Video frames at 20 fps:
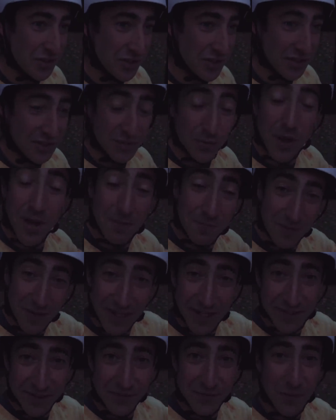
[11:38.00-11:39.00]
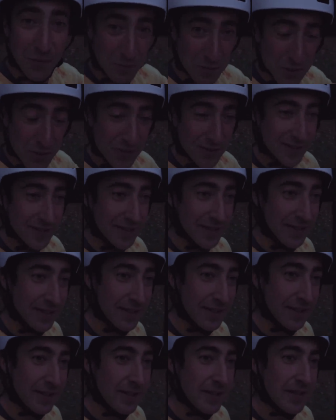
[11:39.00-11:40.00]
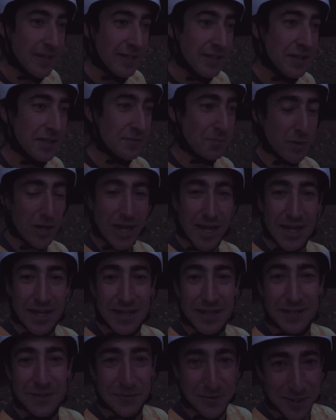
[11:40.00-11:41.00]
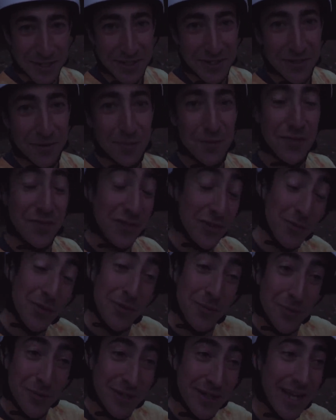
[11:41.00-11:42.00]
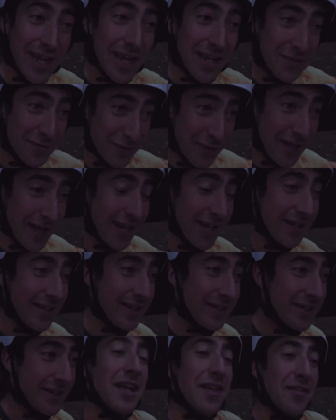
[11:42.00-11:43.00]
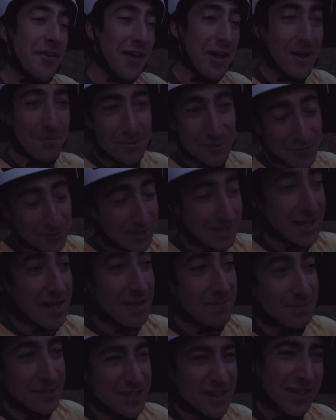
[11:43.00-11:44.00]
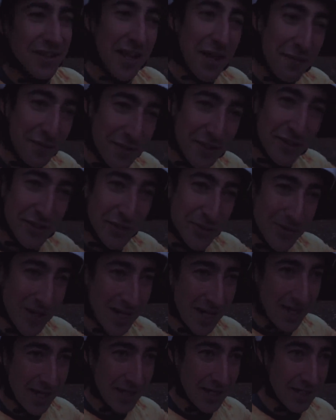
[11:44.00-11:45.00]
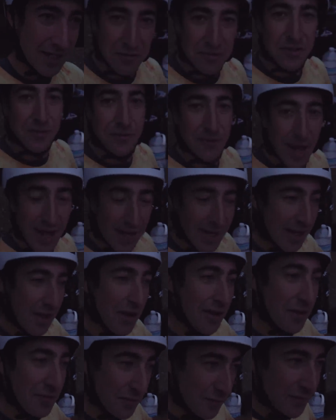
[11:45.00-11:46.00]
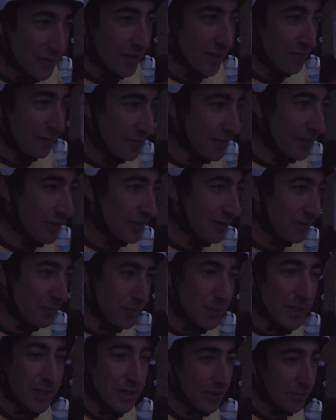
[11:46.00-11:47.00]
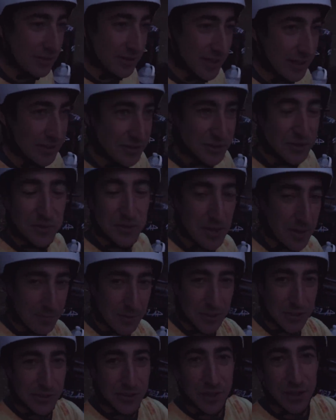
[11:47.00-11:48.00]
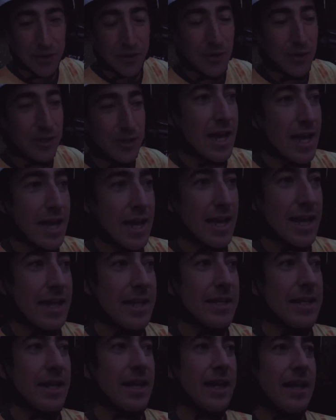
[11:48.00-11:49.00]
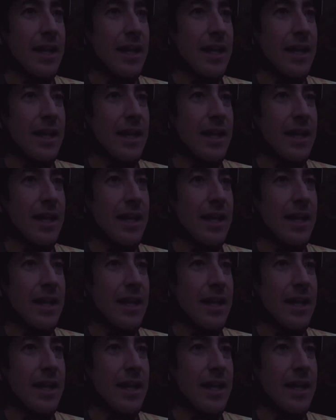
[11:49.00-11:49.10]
to Swamp Fest from Houston, because Brad and Ricky are moving to Woodward and they had the van. So I hopped in with them, still not feeling too hot. I was gonna ride it out. I figured it'd be another day or two and I'd be good to go. And